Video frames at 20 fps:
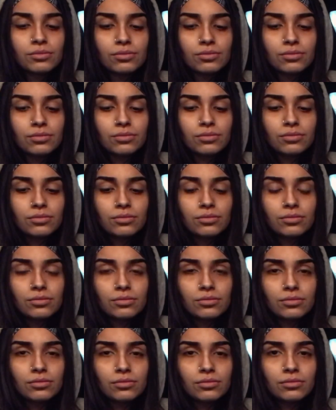
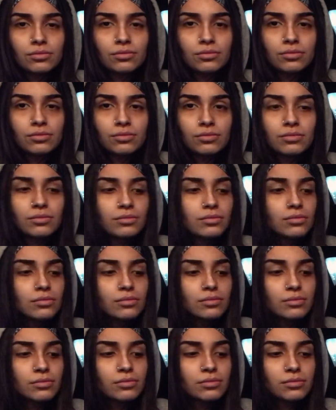
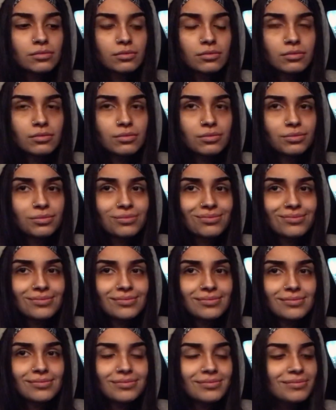
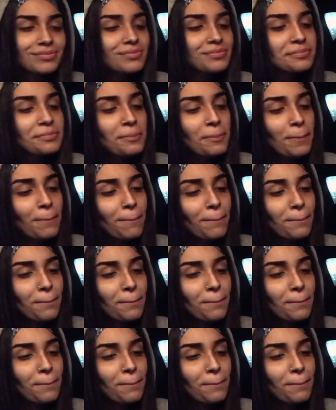(not speaking)